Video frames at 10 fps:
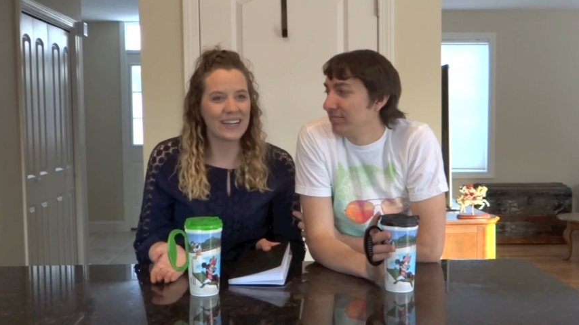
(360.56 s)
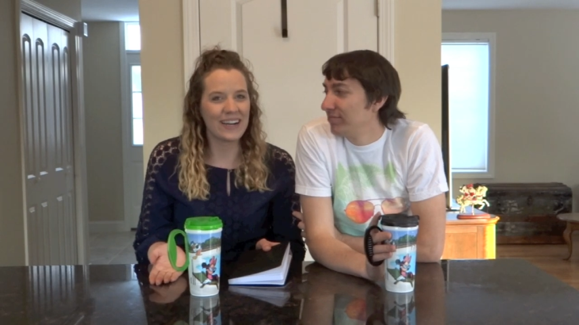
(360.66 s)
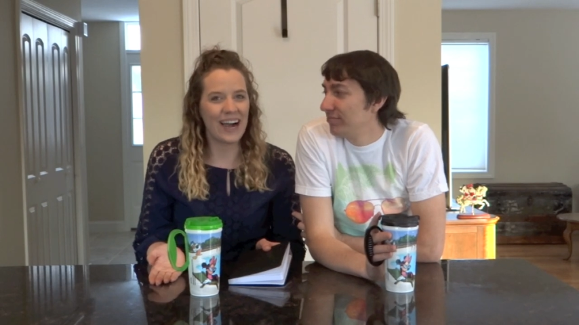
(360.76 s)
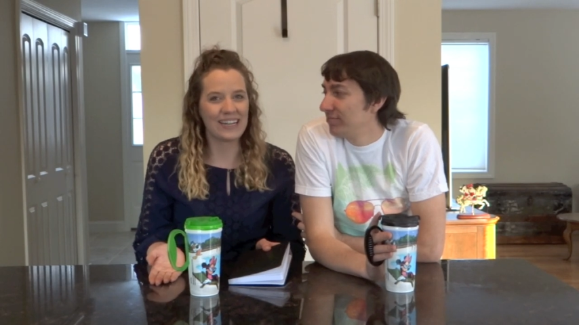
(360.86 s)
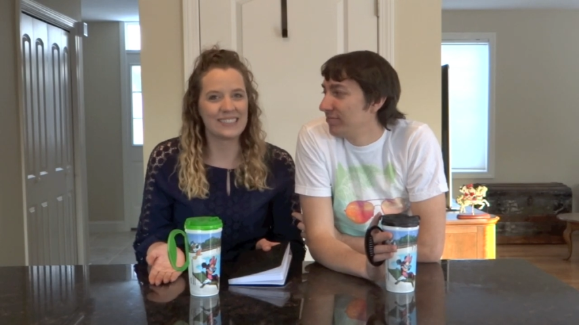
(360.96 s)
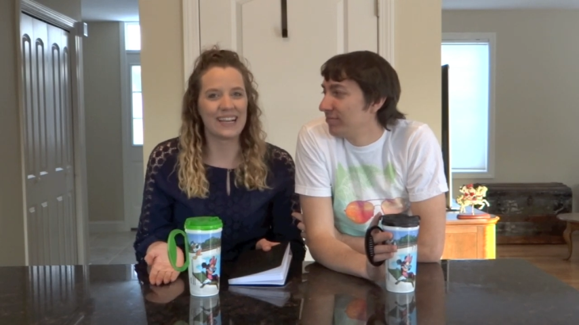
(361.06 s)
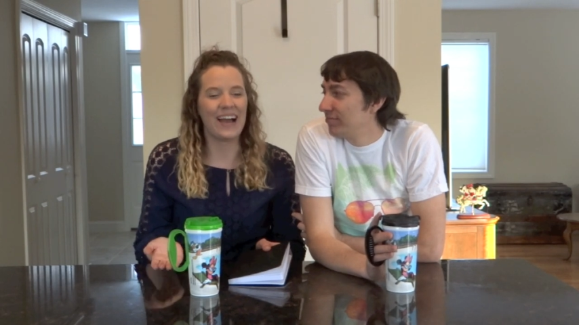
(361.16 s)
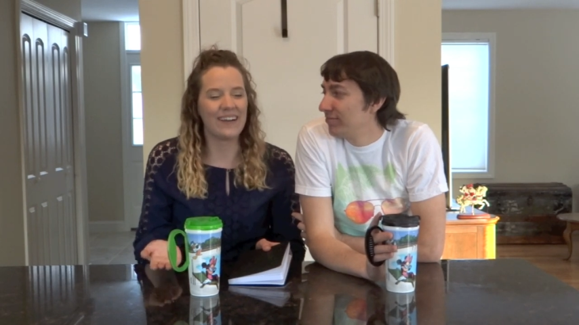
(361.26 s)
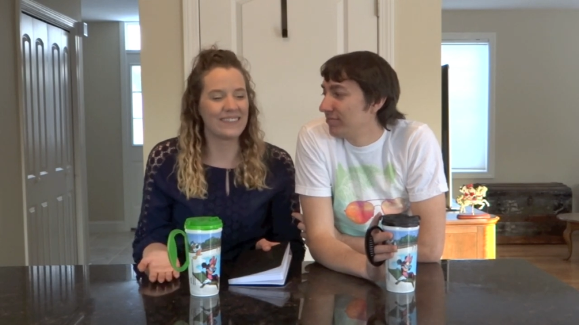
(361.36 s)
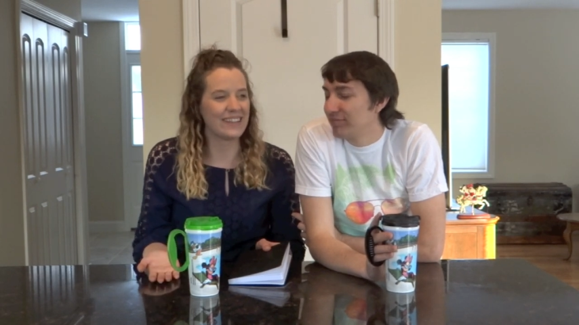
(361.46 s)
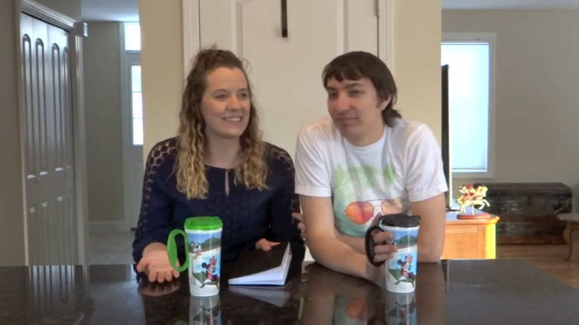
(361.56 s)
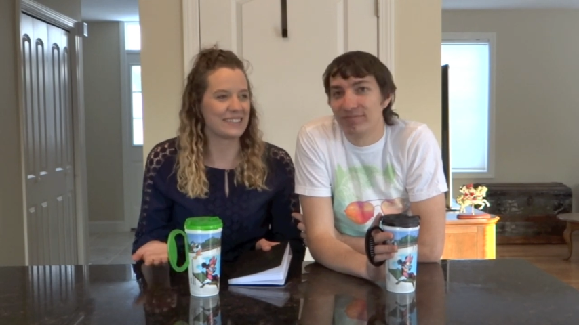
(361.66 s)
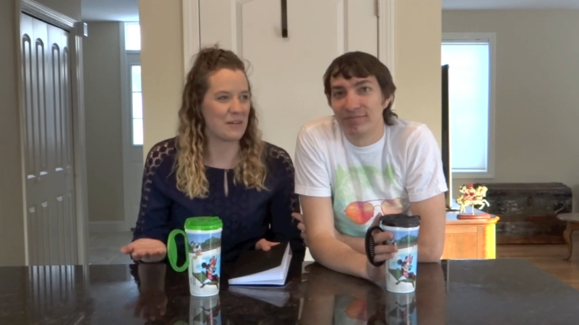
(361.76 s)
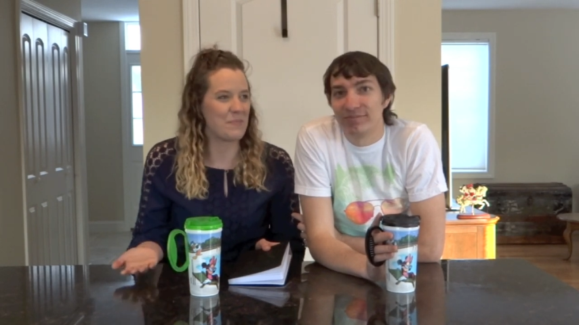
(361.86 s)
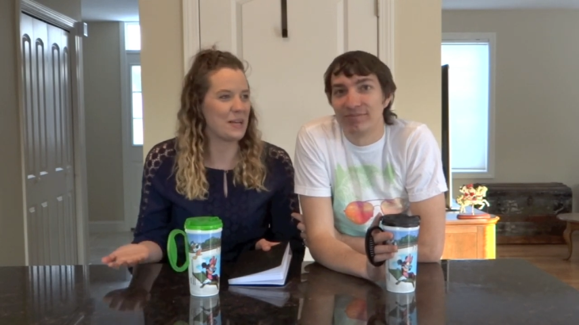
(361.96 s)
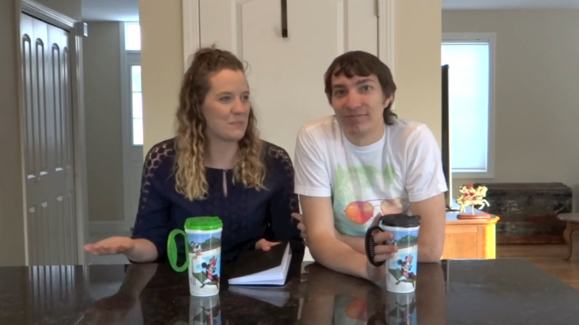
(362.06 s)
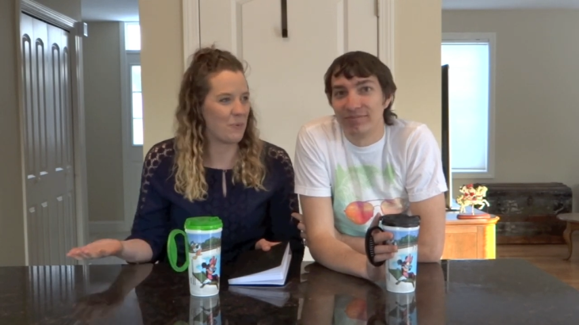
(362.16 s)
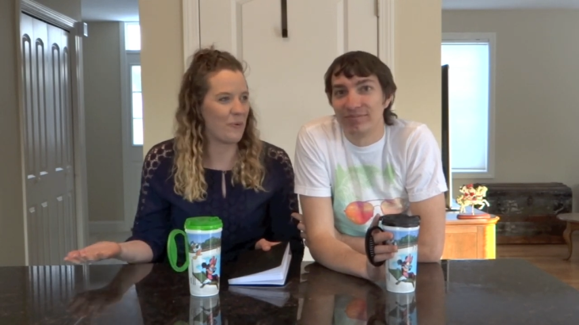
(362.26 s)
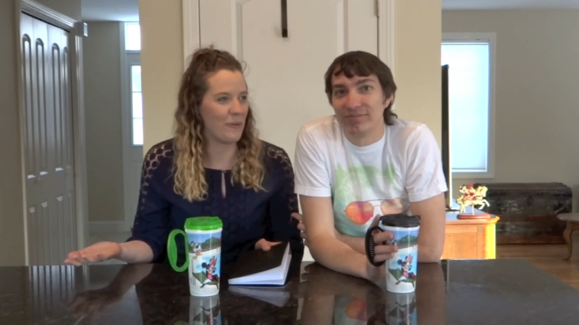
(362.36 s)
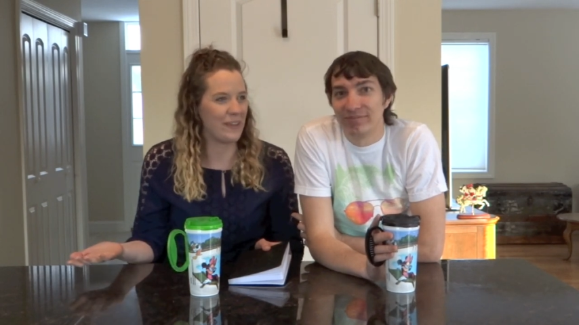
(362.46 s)
Speaker 1: my gosh, that's like the best
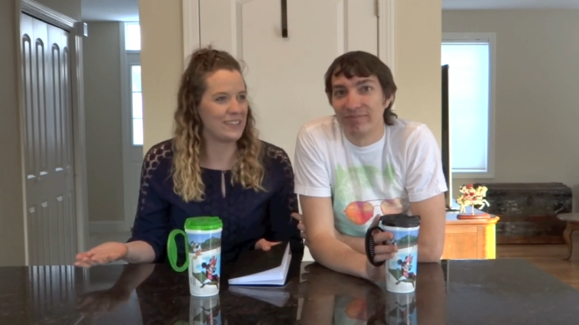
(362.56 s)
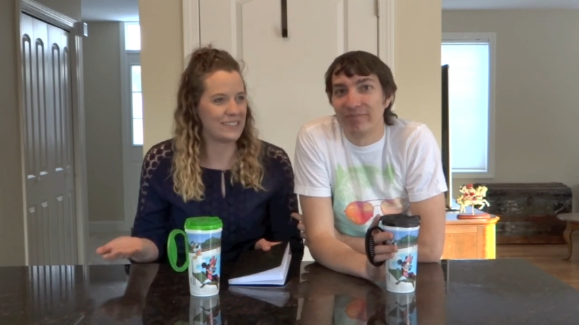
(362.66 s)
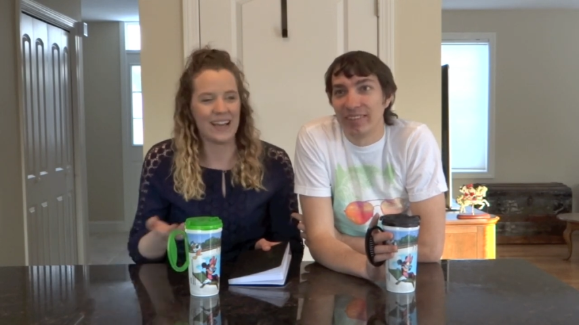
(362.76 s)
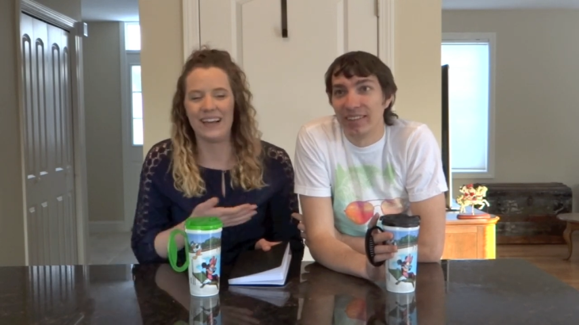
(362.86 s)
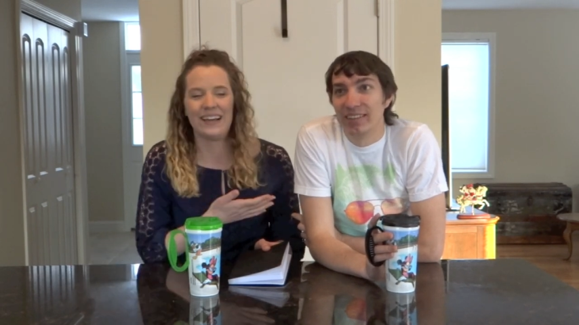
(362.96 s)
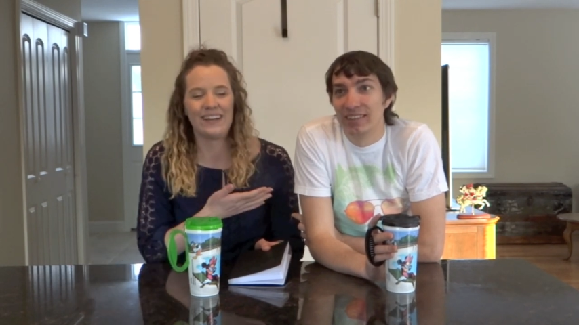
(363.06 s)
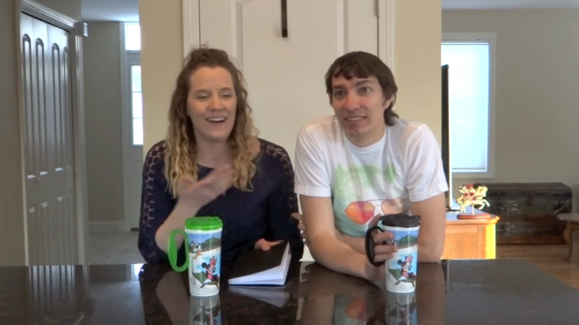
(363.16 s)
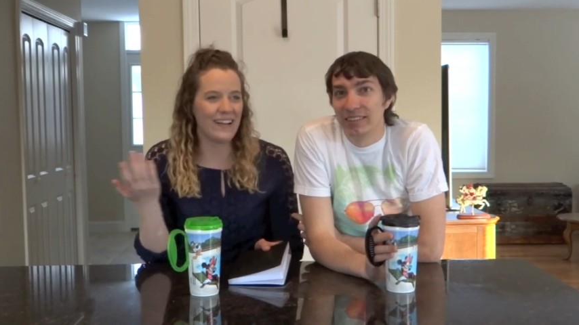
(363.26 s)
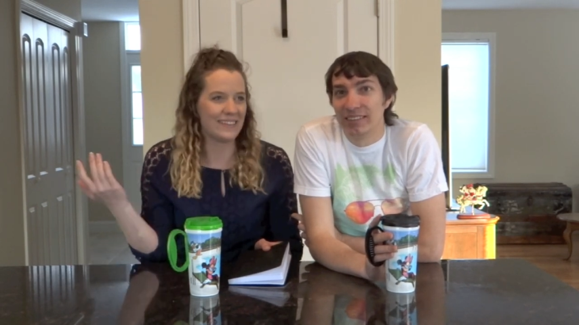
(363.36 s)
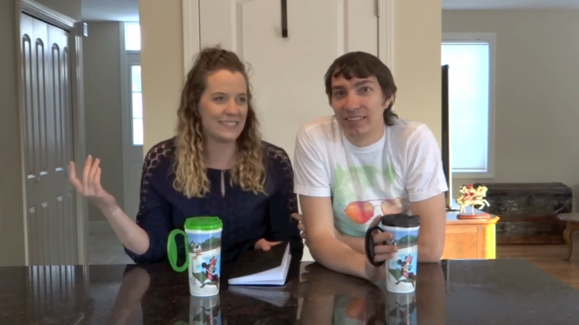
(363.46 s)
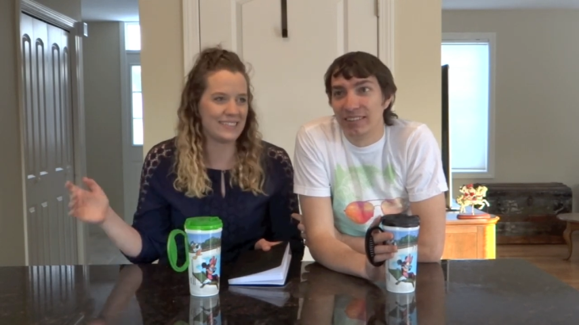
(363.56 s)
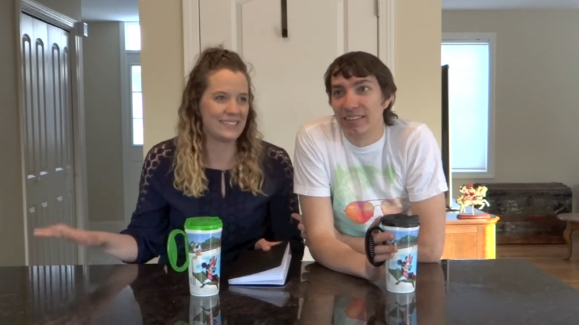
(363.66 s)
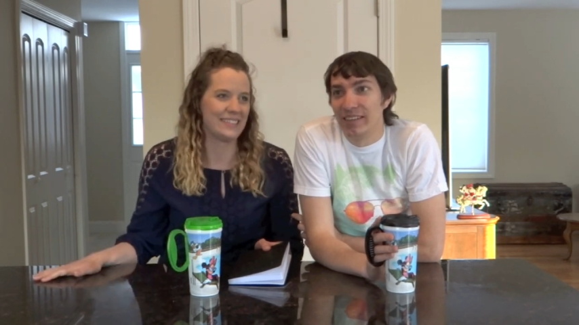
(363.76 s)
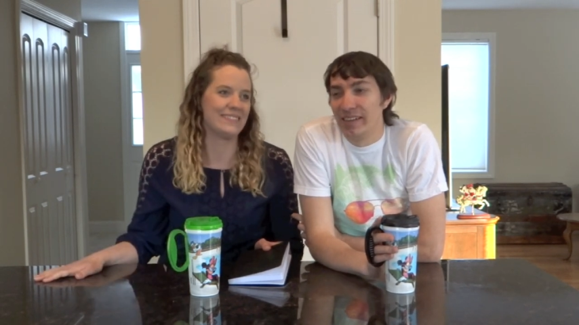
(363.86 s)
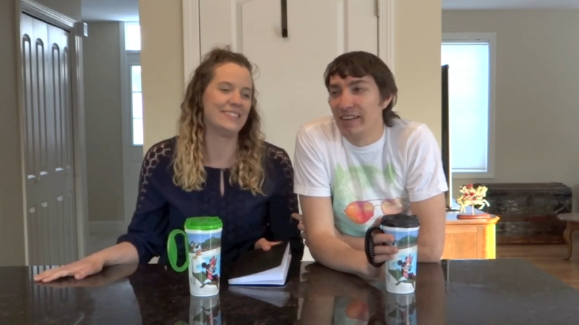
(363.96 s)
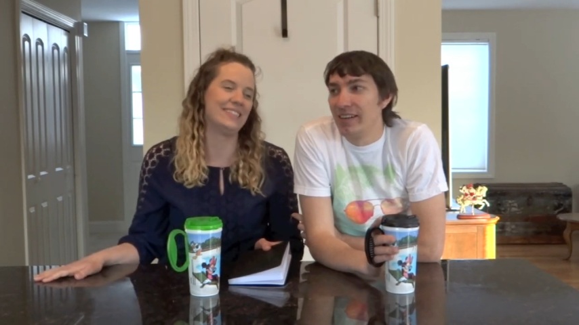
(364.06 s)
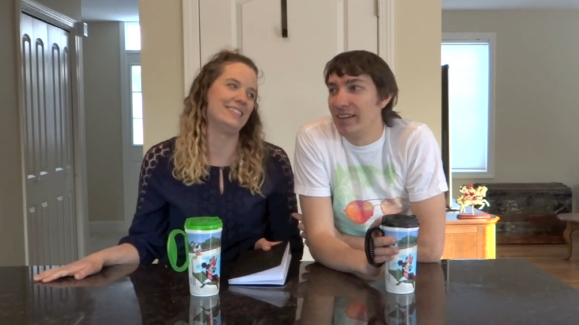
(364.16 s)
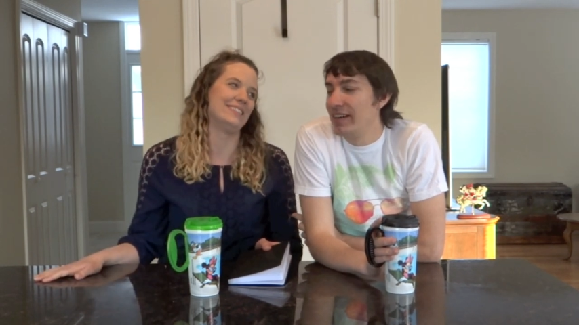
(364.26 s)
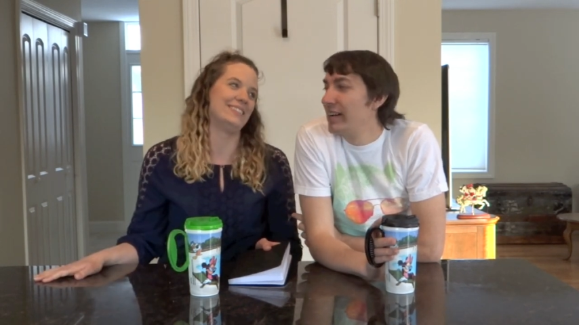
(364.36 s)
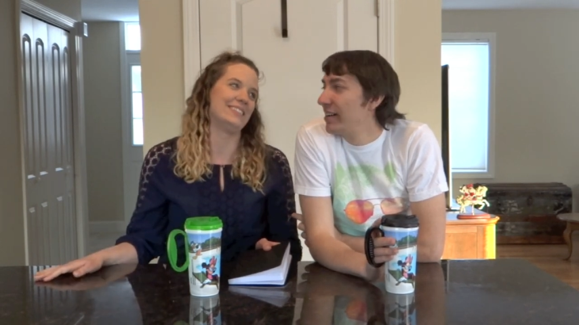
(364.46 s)
pool, they say, in all of Disney. We
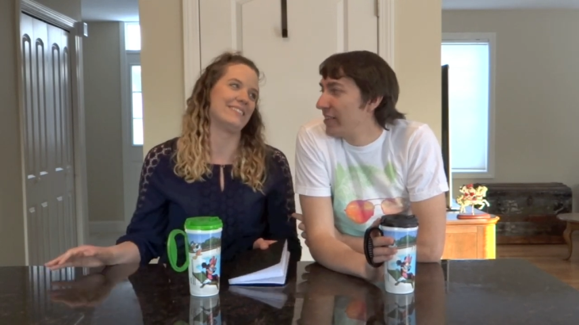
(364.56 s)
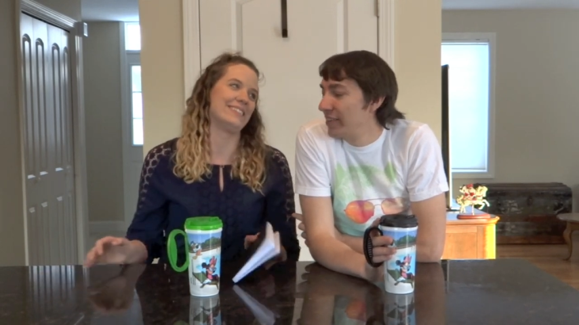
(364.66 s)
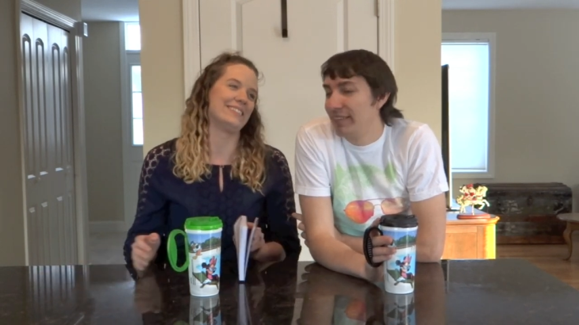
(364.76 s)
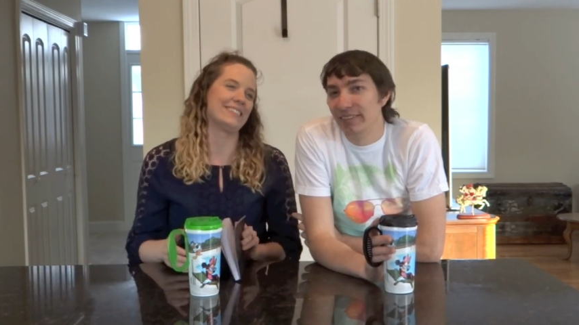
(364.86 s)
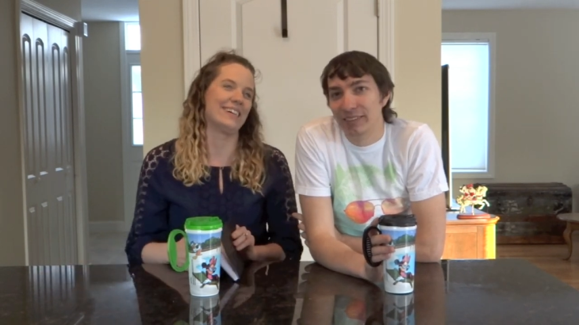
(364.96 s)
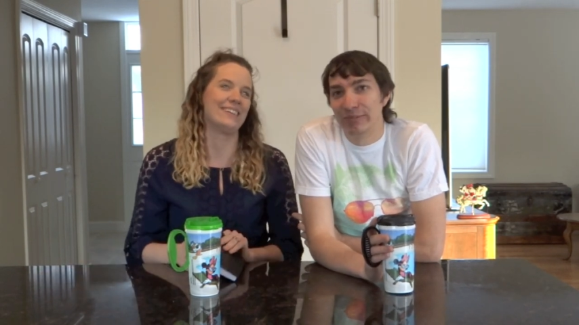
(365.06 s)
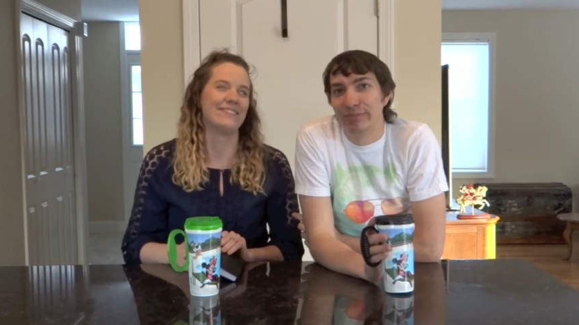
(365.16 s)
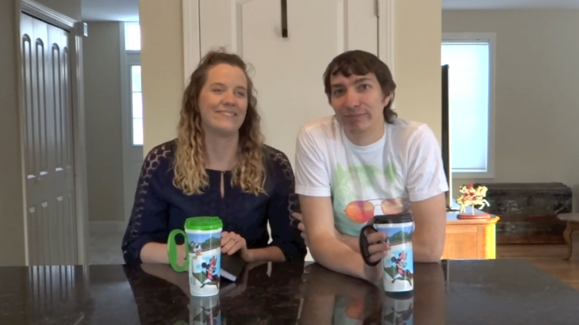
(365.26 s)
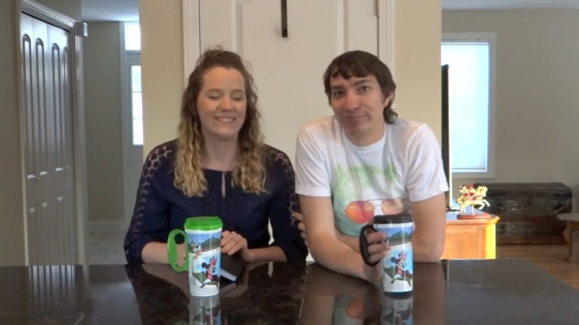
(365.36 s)
didn't even do it, yeah.